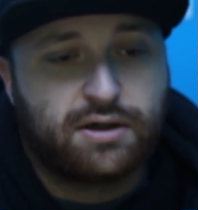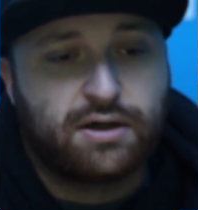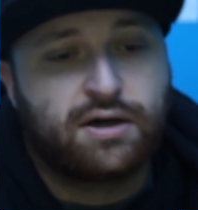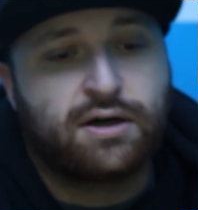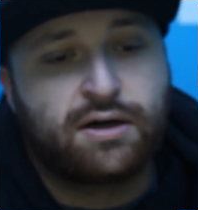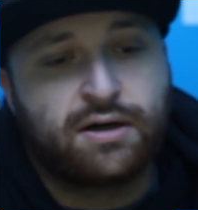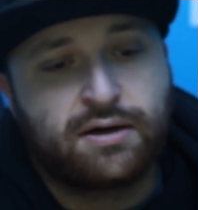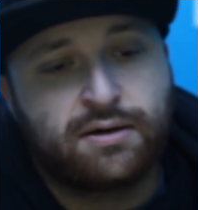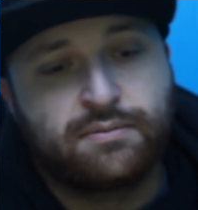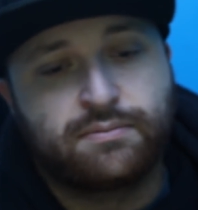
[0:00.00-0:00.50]

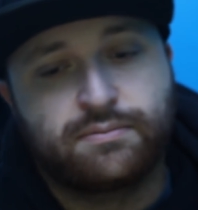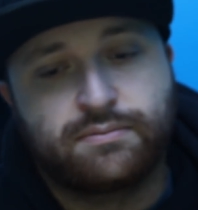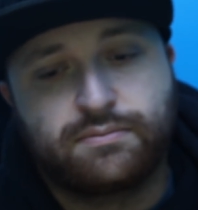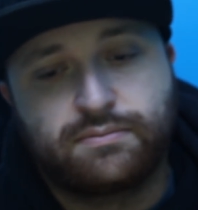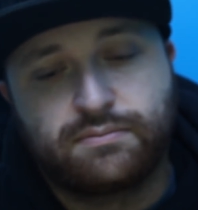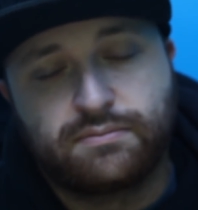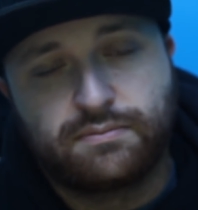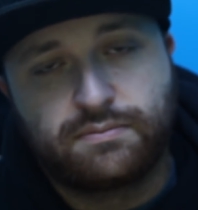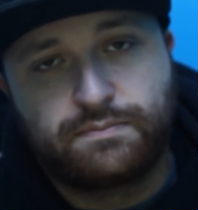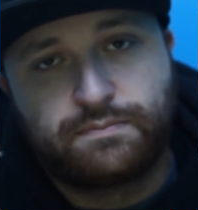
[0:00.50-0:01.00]

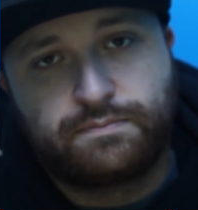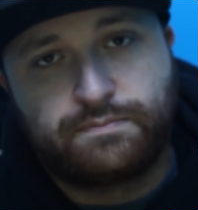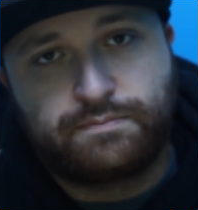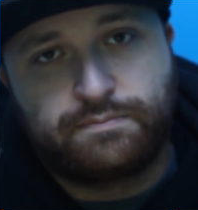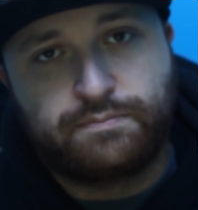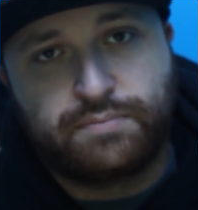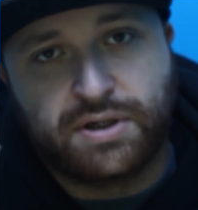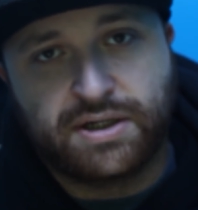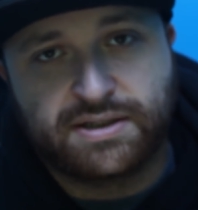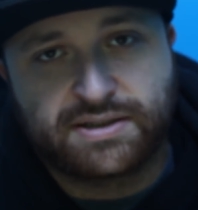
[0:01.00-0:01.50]

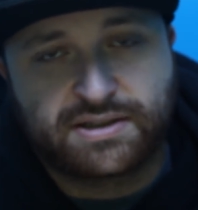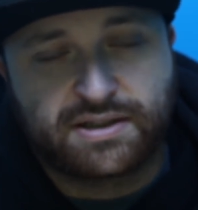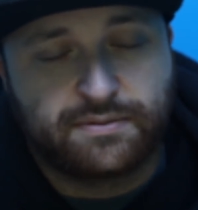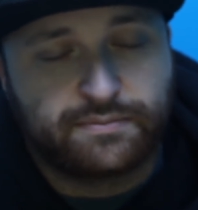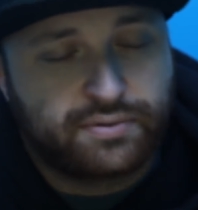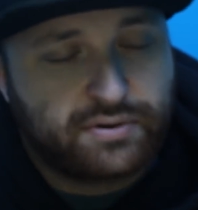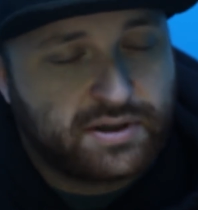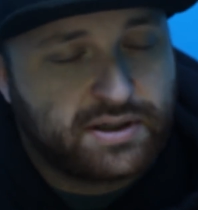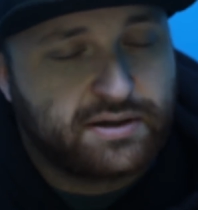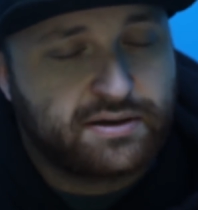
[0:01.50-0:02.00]
But
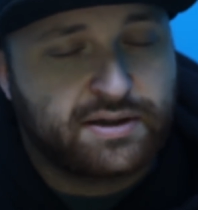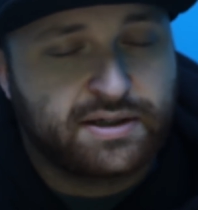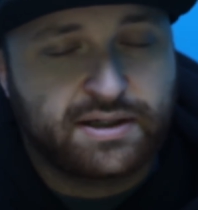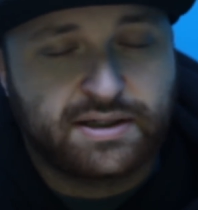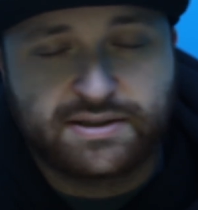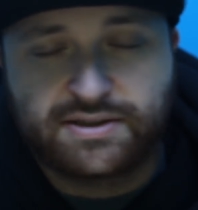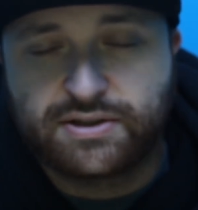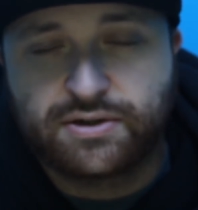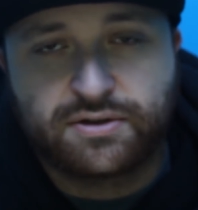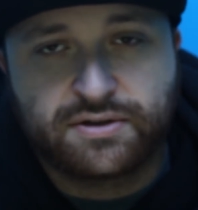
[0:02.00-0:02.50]

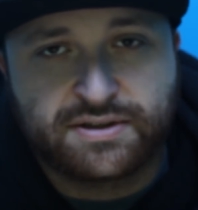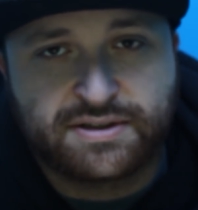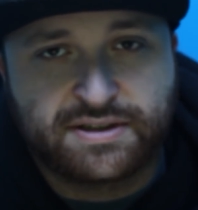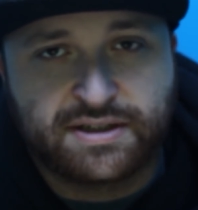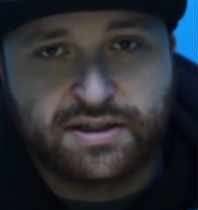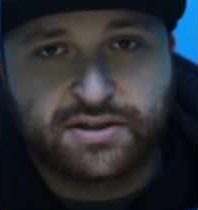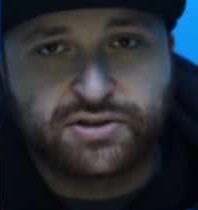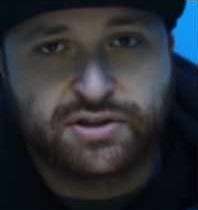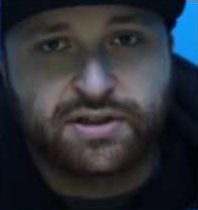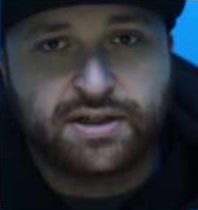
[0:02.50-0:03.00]
it's your
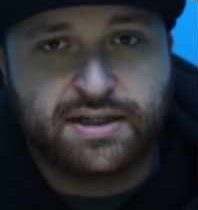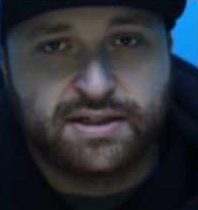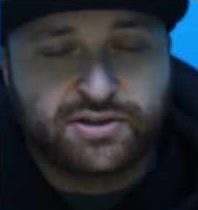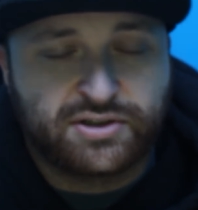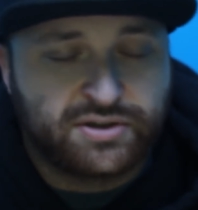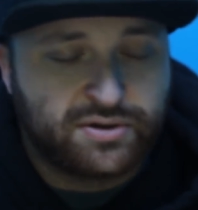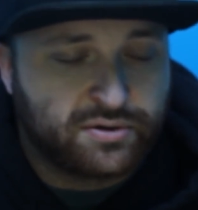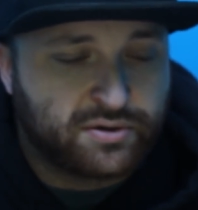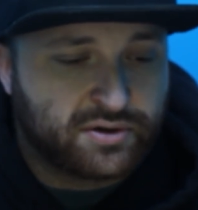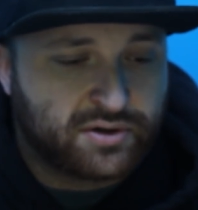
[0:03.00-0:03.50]
decision,
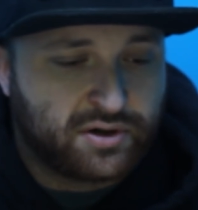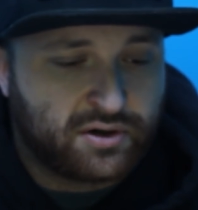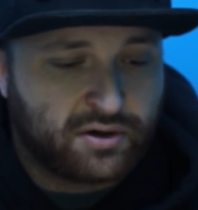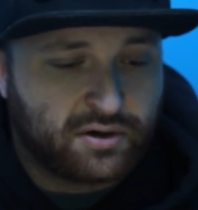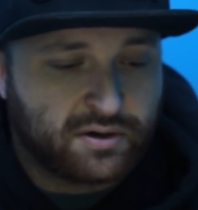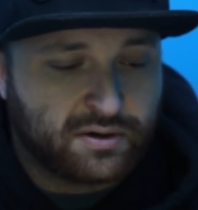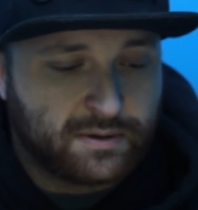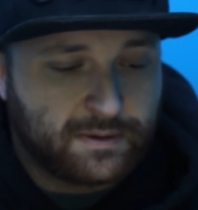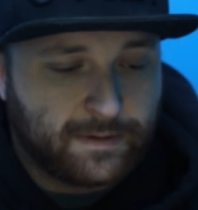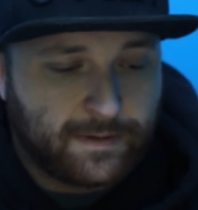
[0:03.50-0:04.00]
it's your
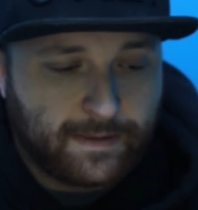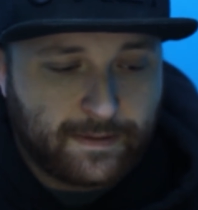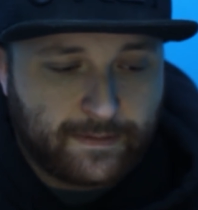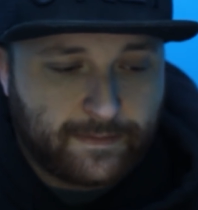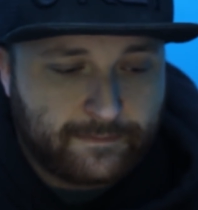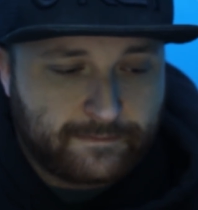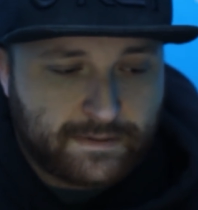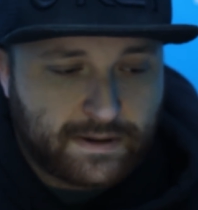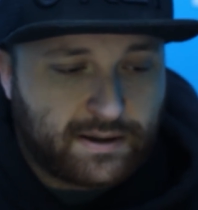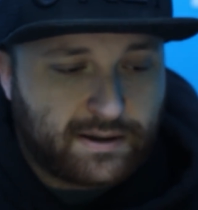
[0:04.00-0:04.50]
car.
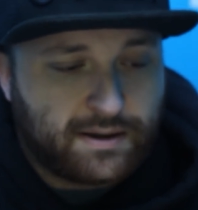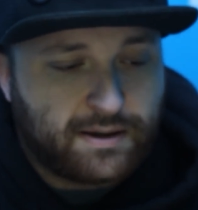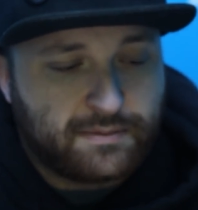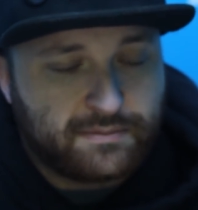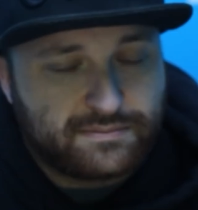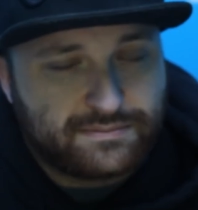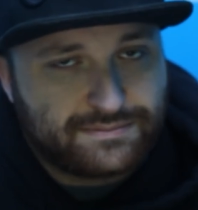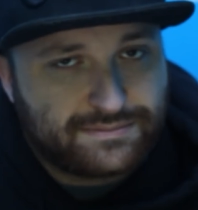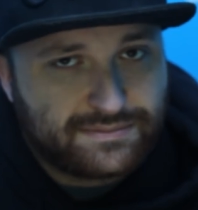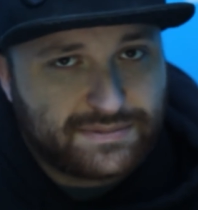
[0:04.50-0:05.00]

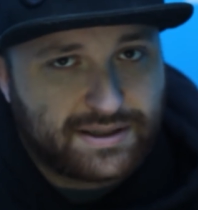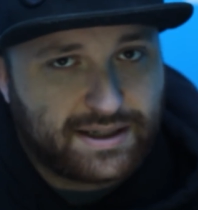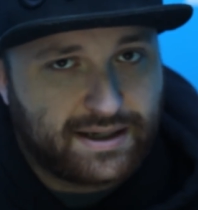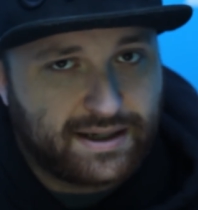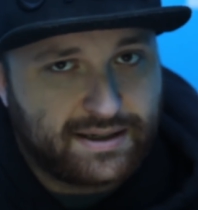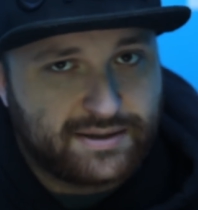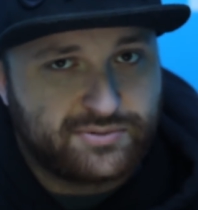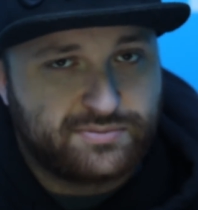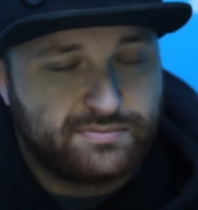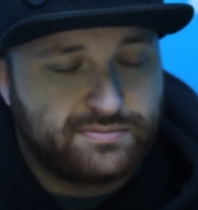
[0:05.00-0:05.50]

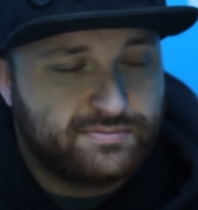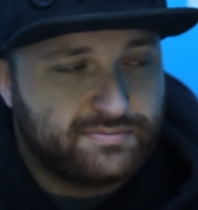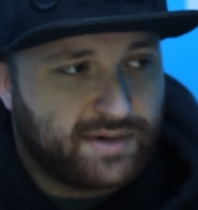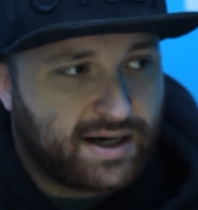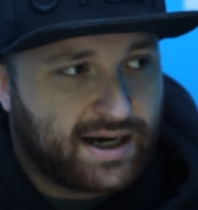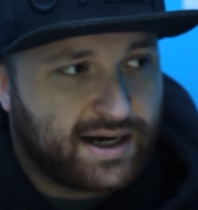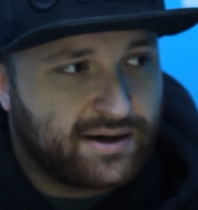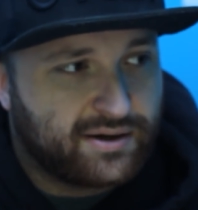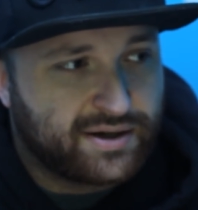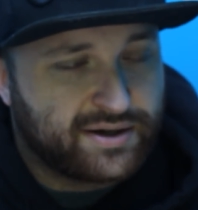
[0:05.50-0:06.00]
I
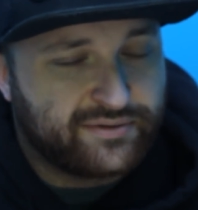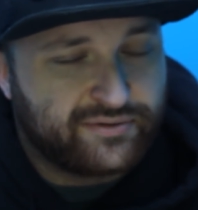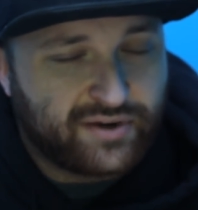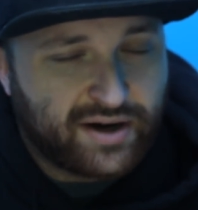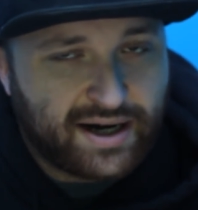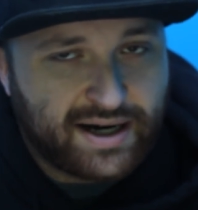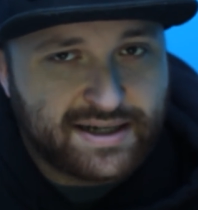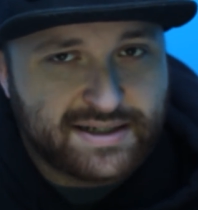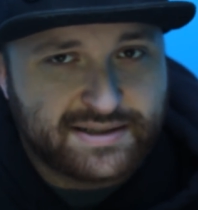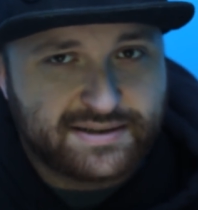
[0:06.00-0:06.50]
highly
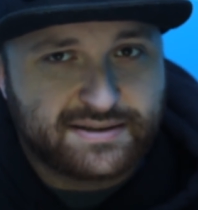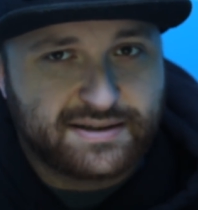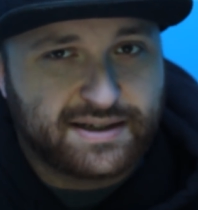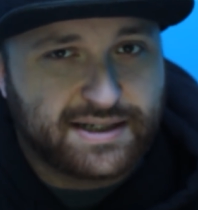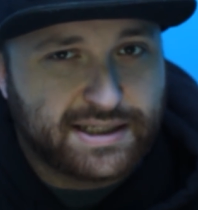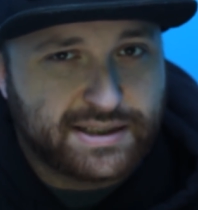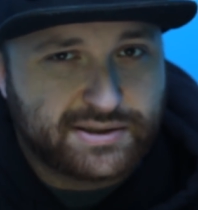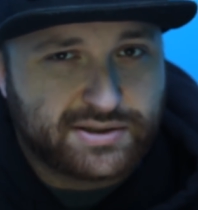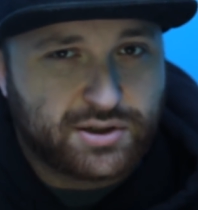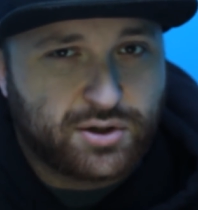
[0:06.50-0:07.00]
advise
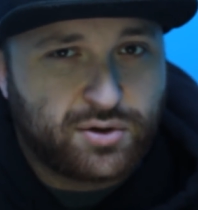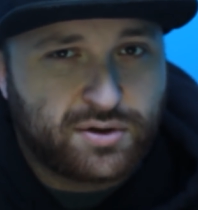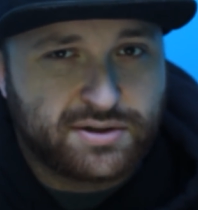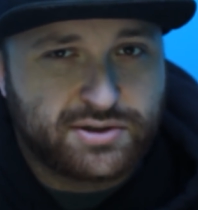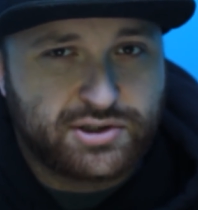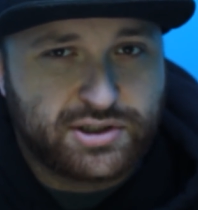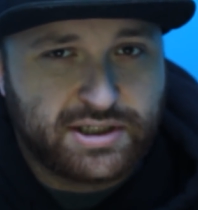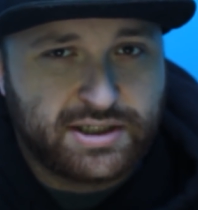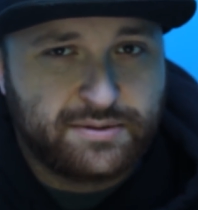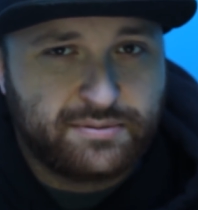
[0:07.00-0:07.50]
against
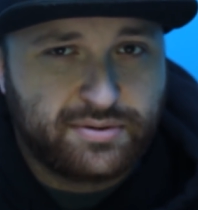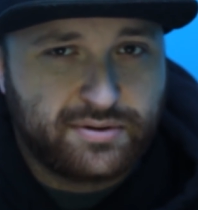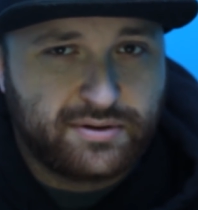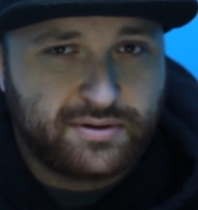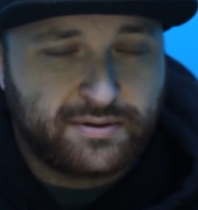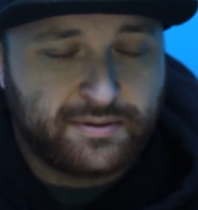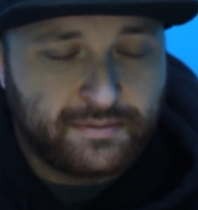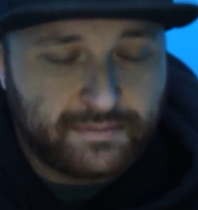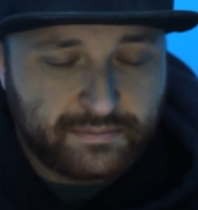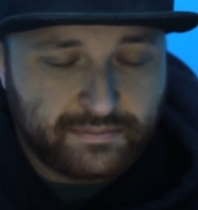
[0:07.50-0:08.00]
going cheap,
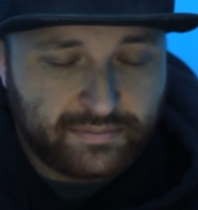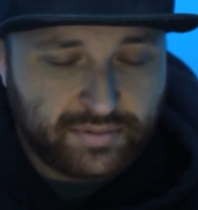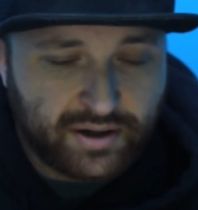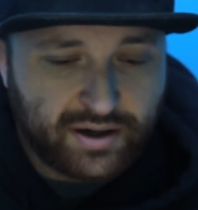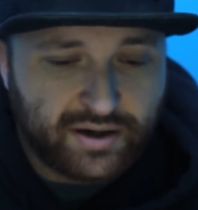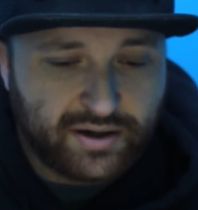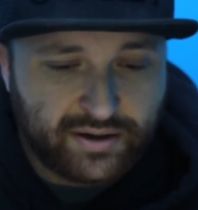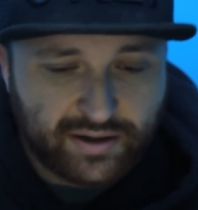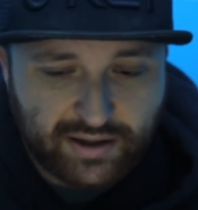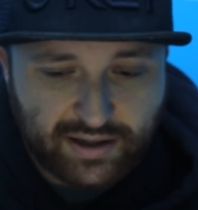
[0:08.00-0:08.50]

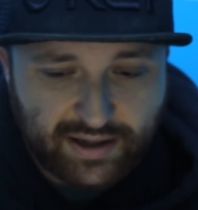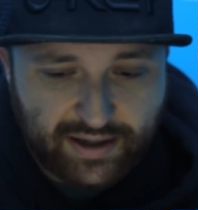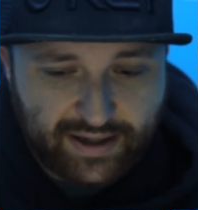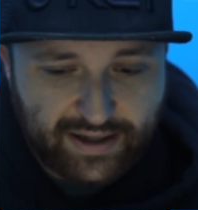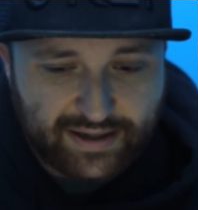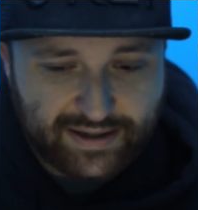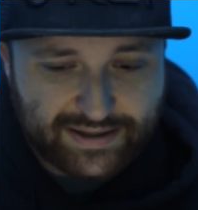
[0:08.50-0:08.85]
but